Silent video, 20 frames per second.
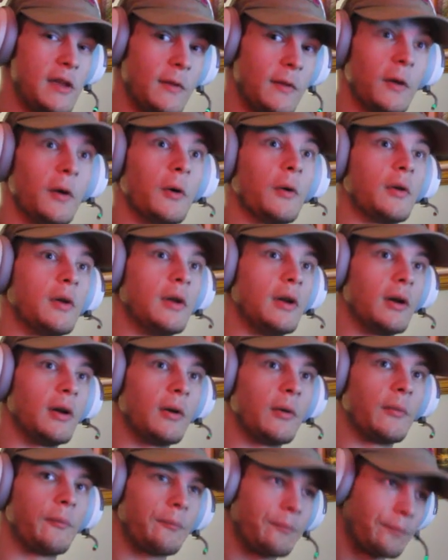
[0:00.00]
though,
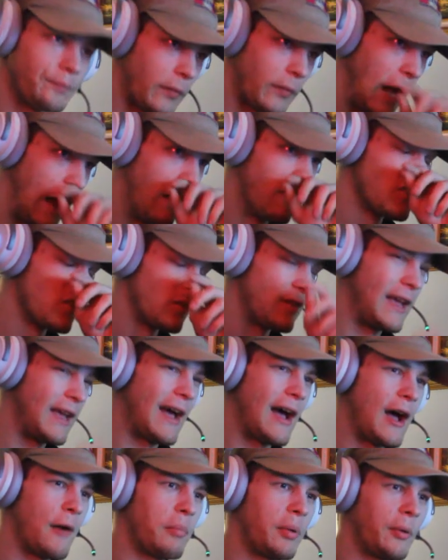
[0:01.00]
I was on the
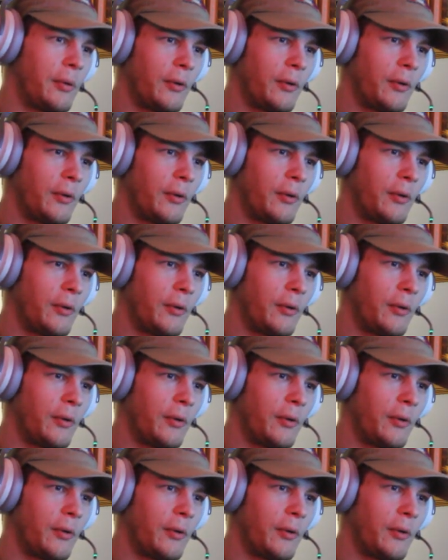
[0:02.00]
app